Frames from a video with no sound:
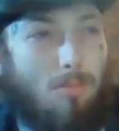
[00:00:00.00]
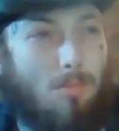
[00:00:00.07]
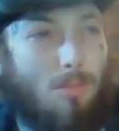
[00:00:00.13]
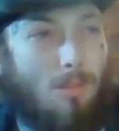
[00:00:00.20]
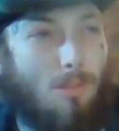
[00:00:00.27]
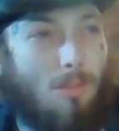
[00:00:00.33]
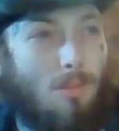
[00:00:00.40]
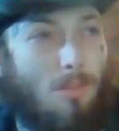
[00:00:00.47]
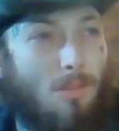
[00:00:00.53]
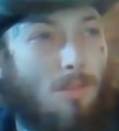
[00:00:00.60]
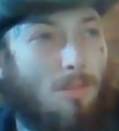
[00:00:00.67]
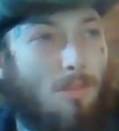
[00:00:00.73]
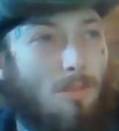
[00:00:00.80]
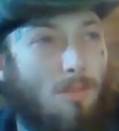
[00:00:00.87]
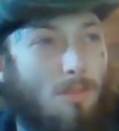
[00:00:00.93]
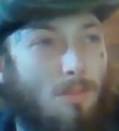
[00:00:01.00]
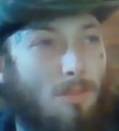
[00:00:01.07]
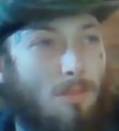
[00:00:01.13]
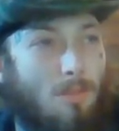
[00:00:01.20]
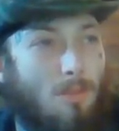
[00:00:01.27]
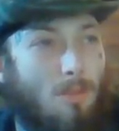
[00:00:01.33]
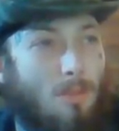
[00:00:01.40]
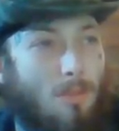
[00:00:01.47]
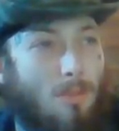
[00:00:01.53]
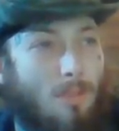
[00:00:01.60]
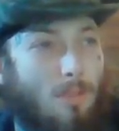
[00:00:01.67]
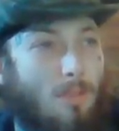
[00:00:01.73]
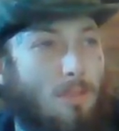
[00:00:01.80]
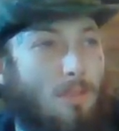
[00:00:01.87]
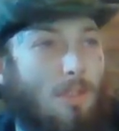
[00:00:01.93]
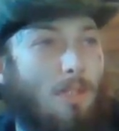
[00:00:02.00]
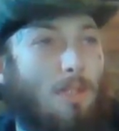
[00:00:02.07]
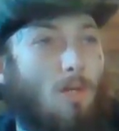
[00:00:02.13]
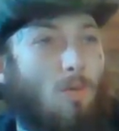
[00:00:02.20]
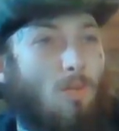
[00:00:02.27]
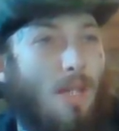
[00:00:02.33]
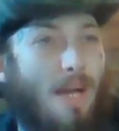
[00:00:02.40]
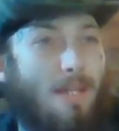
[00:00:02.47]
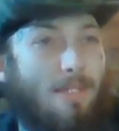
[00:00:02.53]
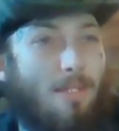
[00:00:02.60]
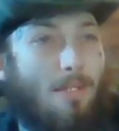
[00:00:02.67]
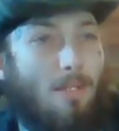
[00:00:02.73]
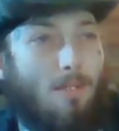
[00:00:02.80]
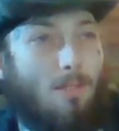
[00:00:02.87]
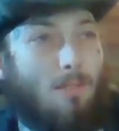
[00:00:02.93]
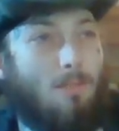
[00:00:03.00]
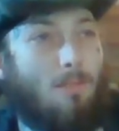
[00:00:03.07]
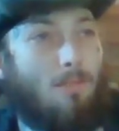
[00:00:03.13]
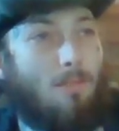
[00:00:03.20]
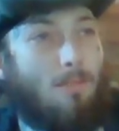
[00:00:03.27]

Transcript: They just ditch him somewhere. Because he don't like killing.